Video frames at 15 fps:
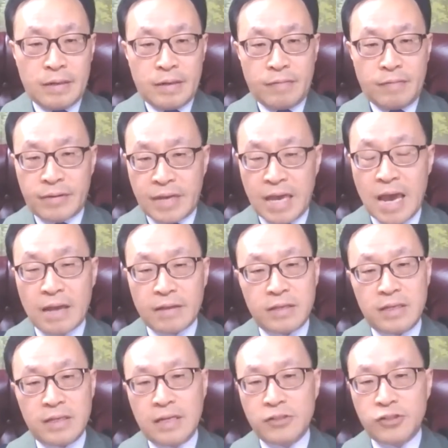for
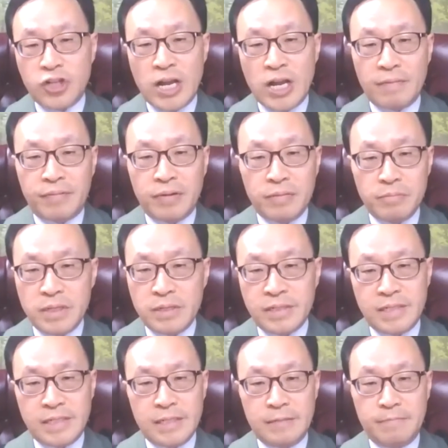Kathy and Jeff
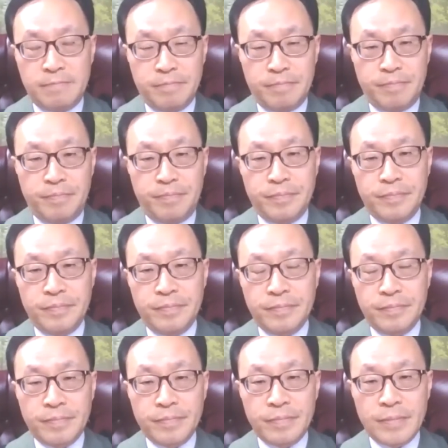Milston
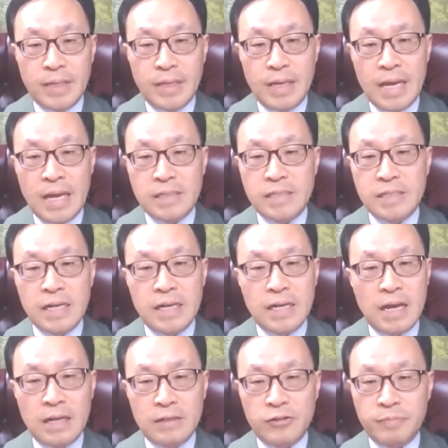as they
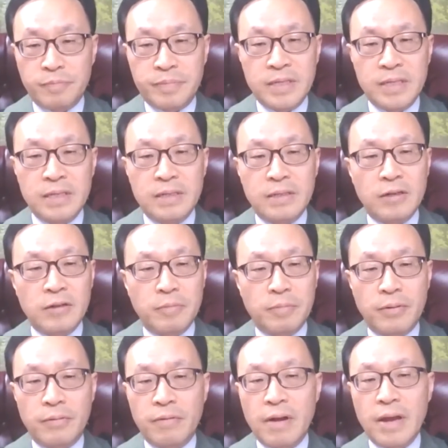had to bid a
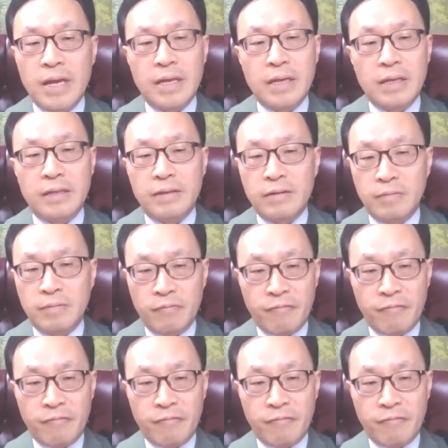parade of